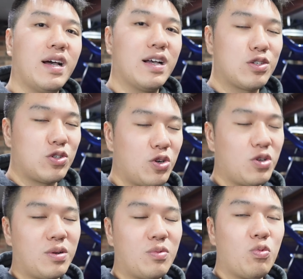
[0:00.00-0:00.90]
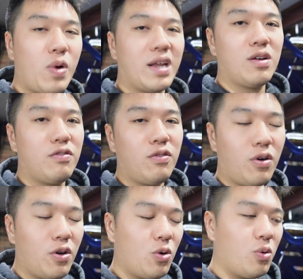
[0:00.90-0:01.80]
a certain weight of
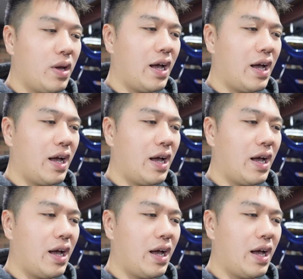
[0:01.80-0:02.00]
oil.